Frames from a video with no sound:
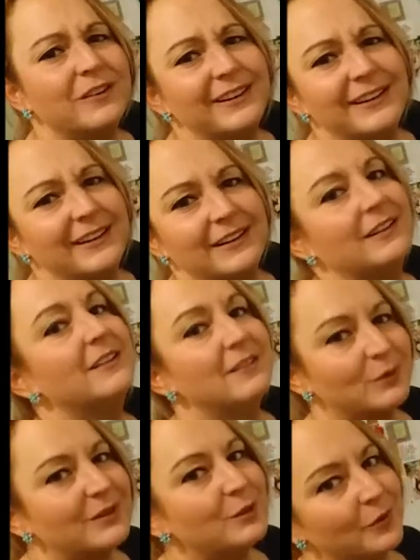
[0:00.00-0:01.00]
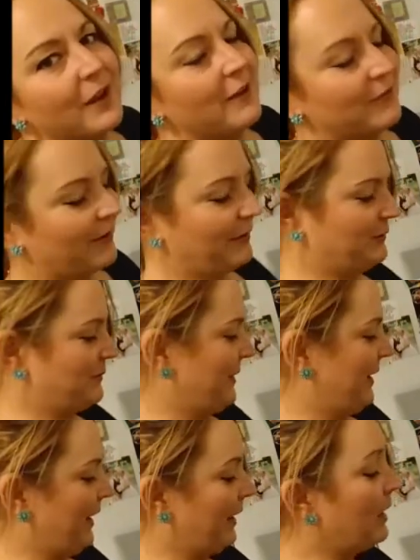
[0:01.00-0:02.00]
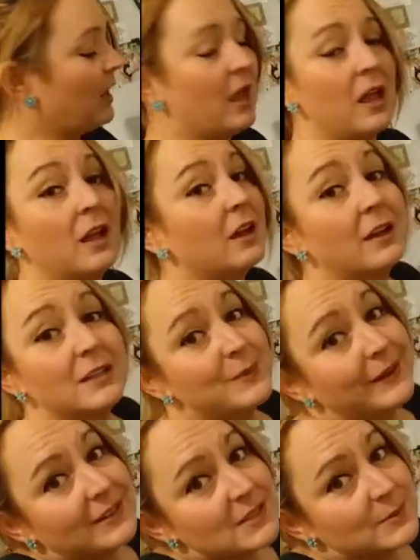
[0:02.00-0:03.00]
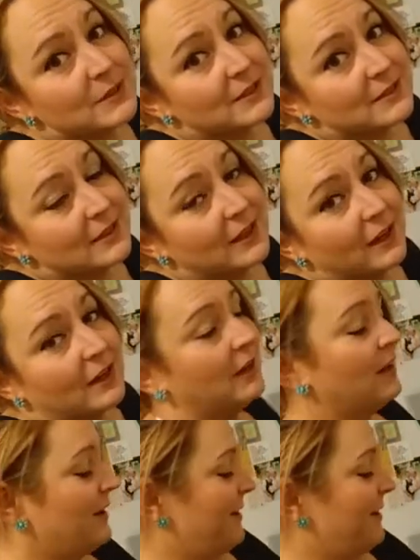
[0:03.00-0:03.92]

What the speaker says: We're eating this. So it's okay if I use my hand. Because my husband doesn't care.